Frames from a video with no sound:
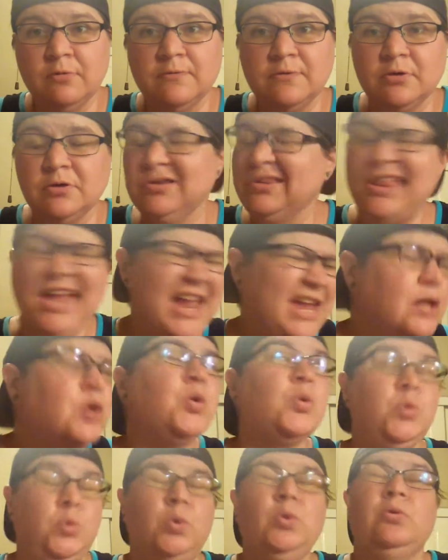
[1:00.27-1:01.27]
over
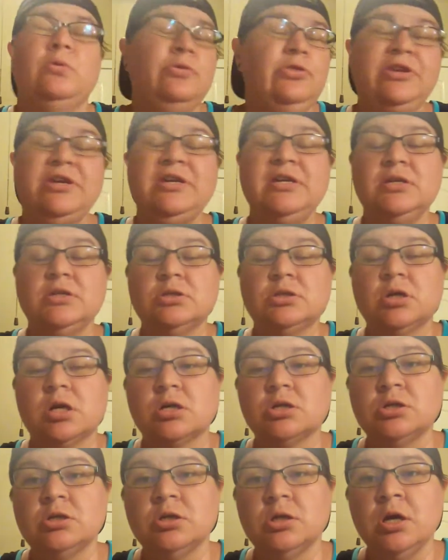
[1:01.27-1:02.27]
the
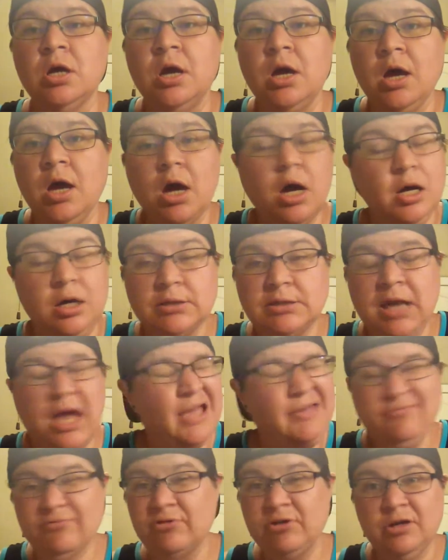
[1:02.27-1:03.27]
structure,
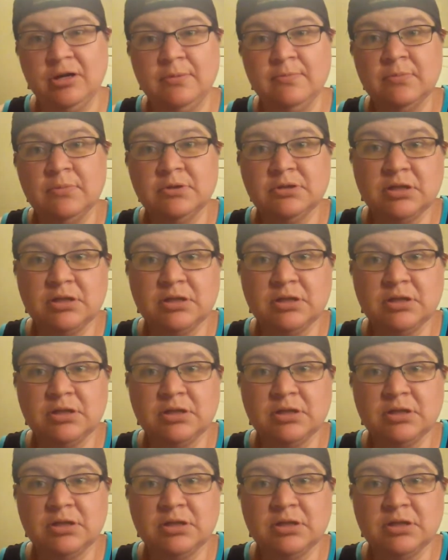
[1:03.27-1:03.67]
time frame,